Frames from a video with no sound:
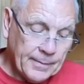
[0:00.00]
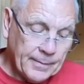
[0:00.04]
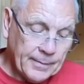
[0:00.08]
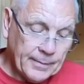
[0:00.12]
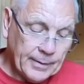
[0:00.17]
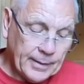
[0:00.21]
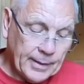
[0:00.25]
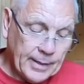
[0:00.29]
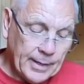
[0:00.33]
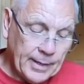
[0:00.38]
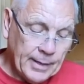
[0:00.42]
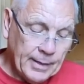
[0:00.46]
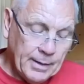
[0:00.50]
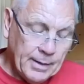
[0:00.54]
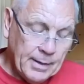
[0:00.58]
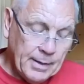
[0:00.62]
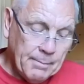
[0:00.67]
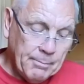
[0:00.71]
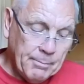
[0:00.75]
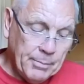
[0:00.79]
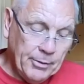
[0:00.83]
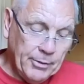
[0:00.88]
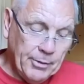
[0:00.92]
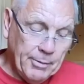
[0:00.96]
Okay,
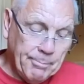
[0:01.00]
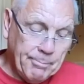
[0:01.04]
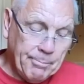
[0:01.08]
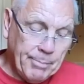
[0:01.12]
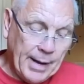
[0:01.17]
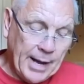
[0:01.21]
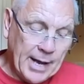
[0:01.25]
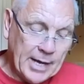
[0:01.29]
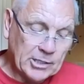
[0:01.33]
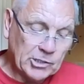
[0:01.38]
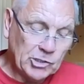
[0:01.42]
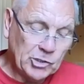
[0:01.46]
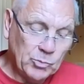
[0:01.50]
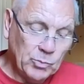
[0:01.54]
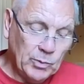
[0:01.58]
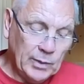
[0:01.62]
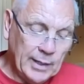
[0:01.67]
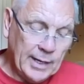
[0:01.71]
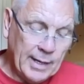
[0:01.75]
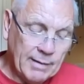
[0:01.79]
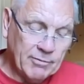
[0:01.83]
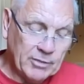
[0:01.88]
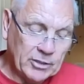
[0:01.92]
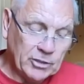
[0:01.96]
but the past
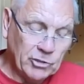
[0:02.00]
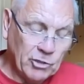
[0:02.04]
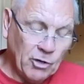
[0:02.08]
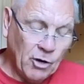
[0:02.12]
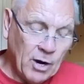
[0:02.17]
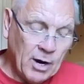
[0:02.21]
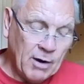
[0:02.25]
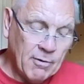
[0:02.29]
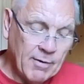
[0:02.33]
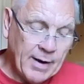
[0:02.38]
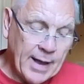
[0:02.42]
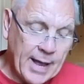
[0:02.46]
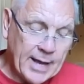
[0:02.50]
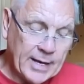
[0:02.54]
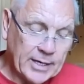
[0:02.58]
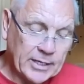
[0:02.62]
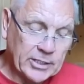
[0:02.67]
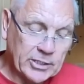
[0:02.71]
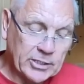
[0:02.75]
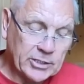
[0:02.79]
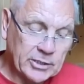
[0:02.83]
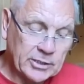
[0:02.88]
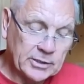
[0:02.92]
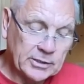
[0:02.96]
will have a
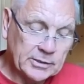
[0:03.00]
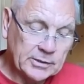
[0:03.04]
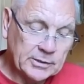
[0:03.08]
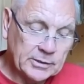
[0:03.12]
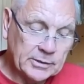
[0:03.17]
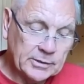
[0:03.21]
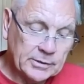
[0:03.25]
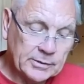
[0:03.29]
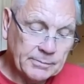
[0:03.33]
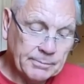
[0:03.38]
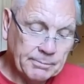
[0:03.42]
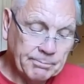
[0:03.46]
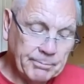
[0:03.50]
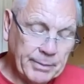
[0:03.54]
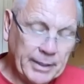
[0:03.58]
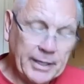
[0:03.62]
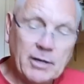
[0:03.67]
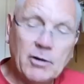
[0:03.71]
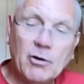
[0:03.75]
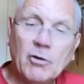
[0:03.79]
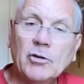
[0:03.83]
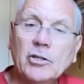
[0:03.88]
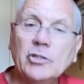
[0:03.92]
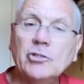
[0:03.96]
direct.
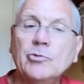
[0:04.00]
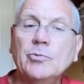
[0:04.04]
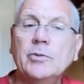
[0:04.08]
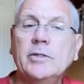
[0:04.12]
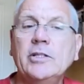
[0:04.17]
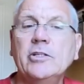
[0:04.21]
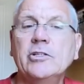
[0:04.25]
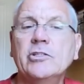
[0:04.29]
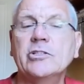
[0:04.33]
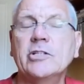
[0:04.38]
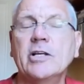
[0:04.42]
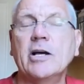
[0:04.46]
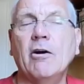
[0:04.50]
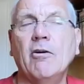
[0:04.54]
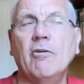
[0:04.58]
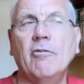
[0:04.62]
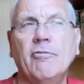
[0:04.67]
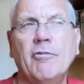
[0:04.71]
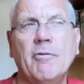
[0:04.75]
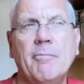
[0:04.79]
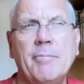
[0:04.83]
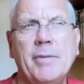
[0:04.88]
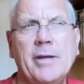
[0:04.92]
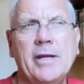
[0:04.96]
Being honest with
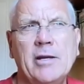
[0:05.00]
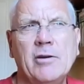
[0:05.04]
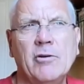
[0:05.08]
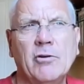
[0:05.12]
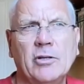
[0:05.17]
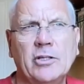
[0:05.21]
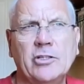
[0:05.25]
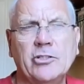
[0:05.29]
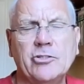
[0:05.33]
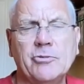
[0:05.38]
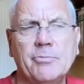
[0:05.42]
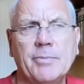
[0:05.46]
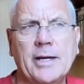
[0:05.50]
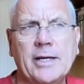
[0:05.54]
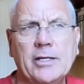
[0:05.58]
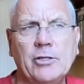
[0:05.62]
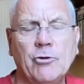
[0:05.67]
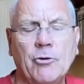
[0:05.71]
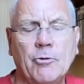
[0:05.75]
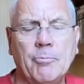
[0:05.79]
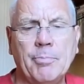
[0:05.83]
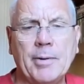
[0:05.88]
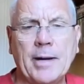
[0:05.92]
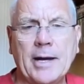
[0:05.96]
yourself and being honest about
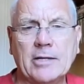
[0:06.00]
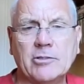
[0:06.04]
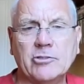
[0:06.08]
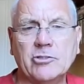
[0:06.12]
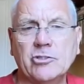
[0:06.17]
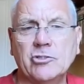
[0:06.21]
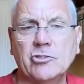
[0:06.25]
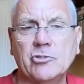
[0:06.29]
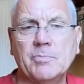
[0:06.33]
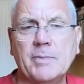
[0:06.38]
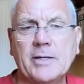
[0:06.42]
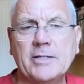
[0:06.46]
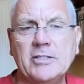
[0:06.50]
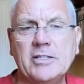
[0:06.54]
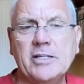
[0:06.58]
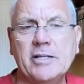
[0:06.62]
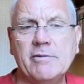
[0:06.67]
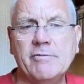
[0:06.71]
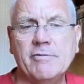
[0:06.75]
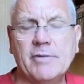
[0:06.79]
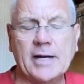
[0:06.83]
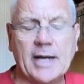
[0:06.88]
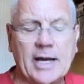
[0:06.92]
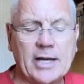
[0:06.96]
your past, especially
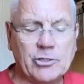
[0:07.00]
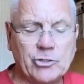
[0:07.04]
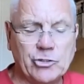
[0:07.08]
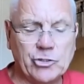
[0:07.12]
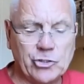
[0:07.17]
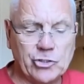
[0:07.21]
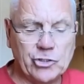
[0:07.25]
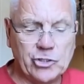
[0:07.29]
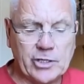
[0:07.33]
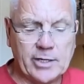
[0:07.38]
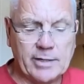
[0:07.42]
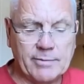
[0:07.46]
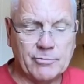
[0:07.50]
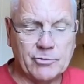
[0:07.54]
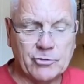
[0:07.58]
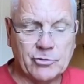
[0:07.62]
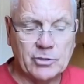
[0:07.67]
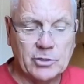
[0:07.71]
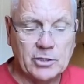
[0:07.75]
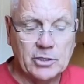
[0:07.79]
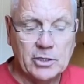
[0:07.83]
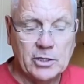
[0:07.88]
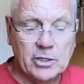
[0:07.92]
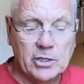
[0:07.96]
in relationships,
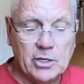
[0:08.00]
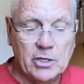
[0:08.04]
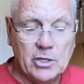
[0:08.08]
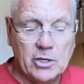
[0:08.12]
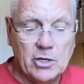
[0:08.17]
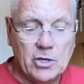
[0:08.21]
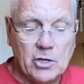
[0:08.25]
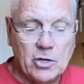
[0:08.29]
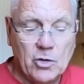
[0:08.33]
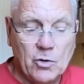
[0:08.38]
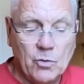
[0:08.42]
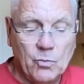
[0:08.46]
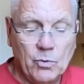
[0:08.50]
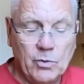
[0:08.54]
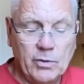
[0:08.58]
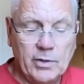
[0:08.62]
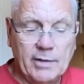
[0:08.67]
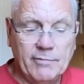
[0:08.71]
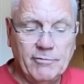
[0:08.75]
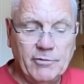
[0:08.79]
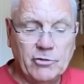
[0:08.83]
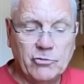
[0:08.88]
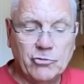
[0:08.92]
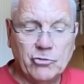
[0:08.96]
will
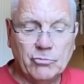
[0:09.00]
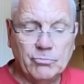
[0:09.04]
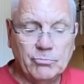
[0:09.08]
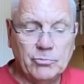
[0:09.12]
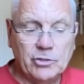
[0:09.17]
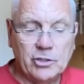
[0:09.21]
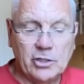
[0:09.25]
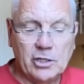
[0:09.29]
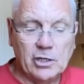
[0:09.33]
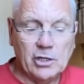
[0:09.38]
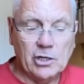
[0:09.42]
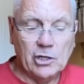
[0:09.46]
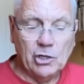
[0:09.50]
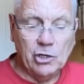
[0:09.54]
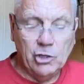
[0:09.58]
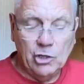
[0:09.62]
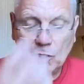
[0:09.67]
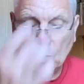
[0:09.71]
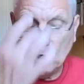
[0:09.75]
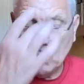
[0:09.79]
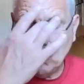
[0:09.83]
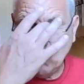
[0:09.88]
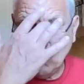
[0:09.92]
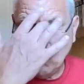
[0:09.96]
give you some
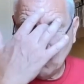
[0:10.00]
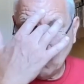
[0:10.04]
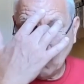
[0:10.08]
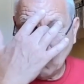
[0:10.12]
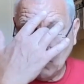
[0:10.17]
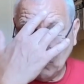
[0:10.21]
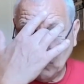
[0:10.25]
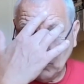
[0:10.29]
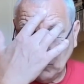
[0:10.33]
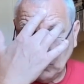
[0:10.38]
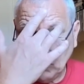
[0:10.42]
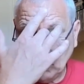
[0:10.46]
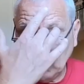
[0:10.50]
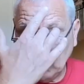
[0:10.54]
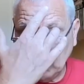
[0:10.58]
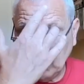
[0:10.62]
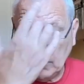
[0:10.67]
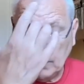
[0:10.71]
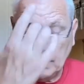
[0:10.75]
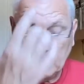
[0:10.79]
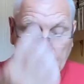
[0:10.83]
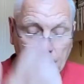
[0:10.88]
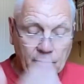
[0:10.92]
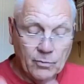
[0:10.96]
clue
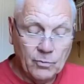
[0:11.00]
on